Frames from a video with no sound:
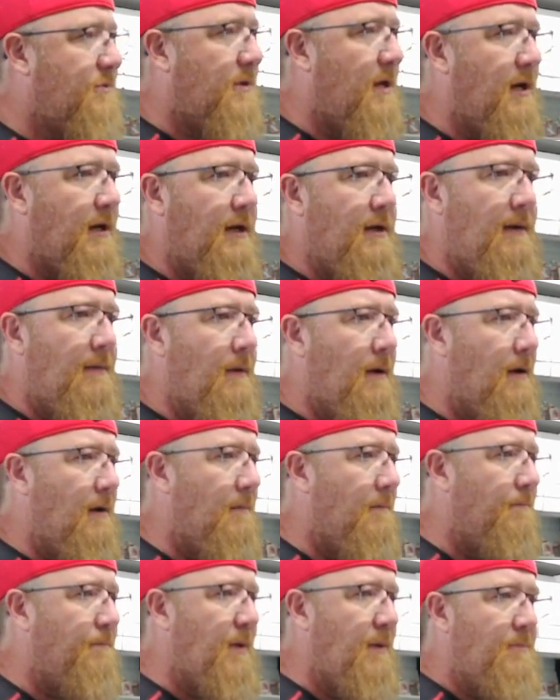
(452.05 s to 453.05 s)
Like
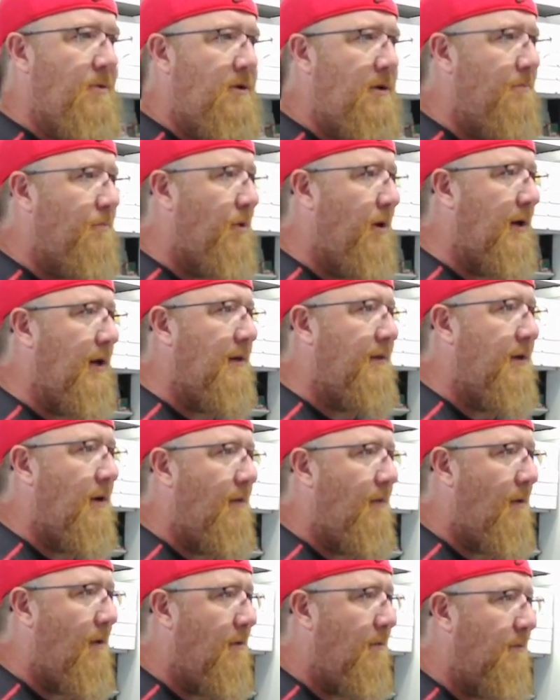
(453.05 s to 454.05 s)
people can bring in
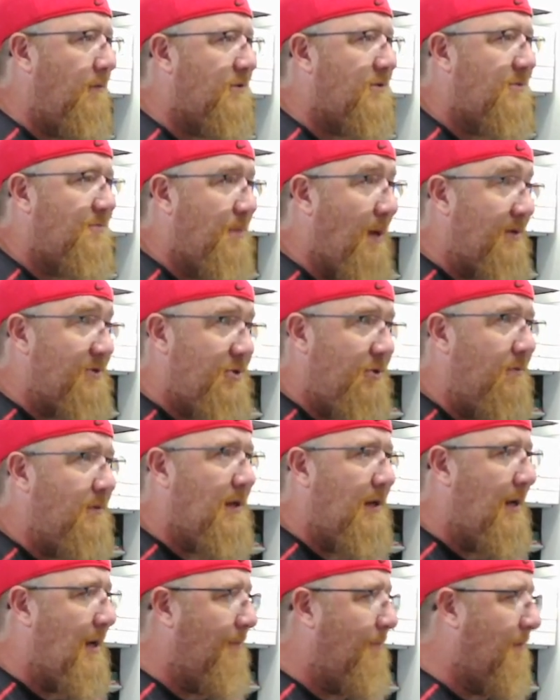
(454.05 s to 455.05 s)
their own special
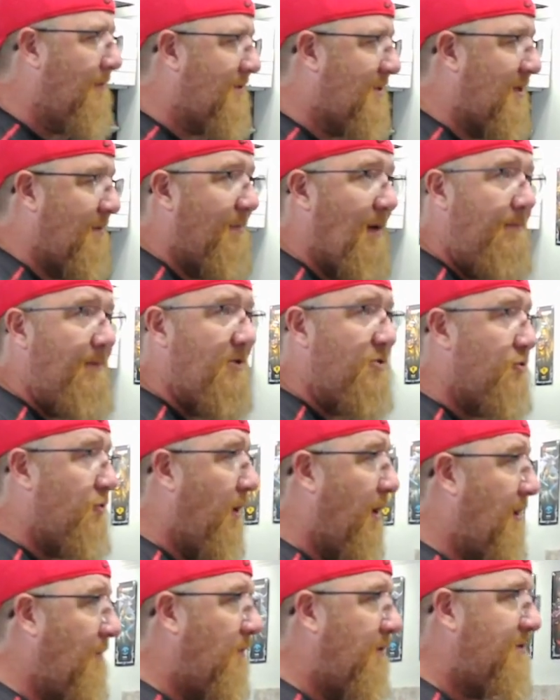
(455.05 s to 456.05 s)
comics, maybe
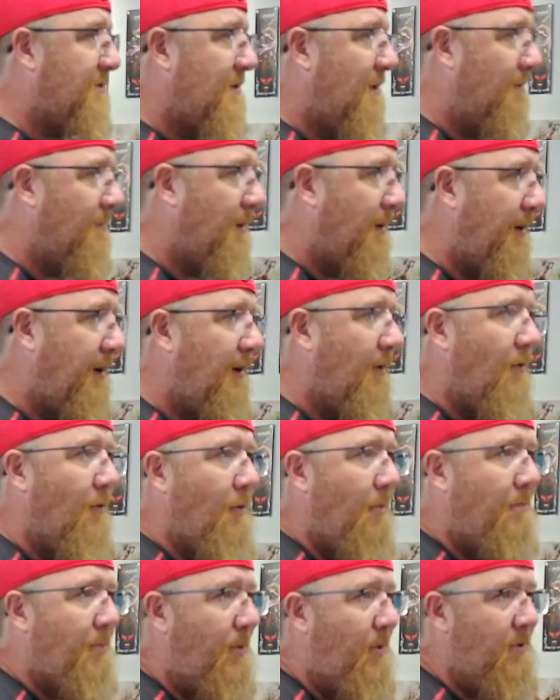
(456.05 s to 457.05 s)
trade with somebody
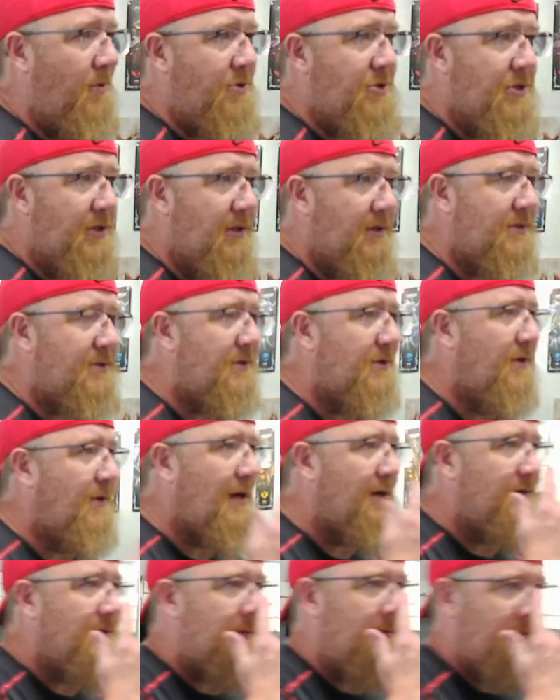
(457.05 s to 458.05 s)
or purchase? Do you
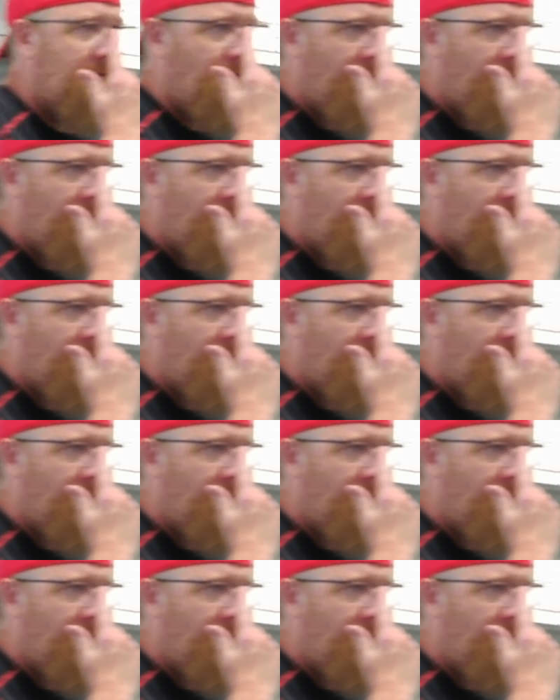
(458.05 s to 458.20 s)
guys do anything